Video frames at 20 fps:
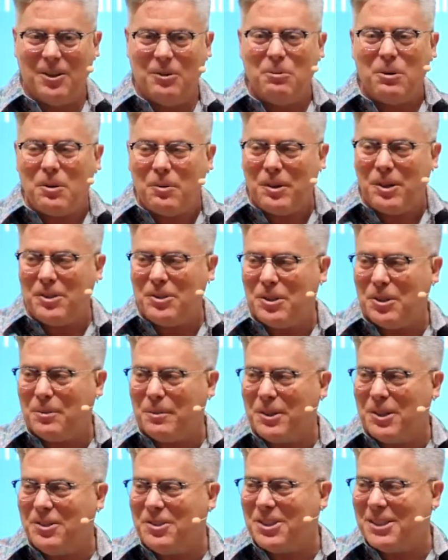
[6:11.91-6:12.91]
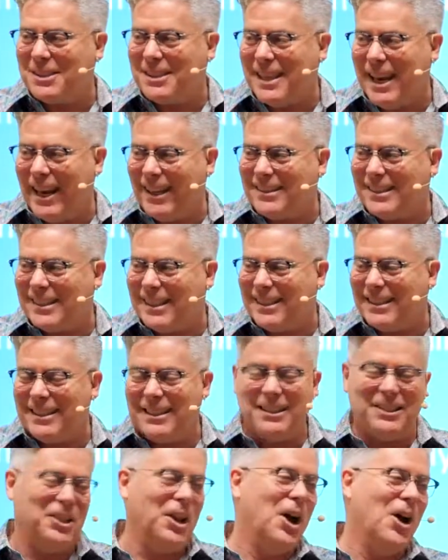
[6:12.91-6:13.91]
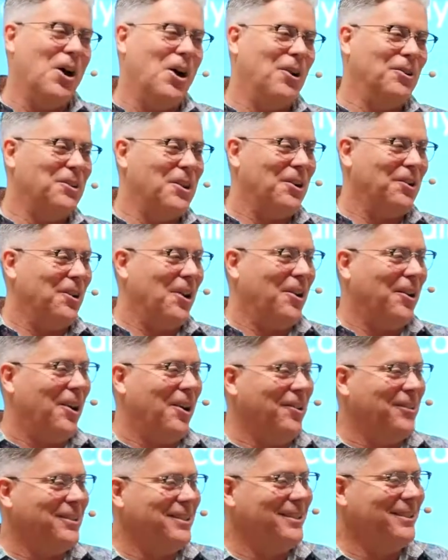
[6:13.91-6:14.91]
What were you doing? Were you just dancing? No.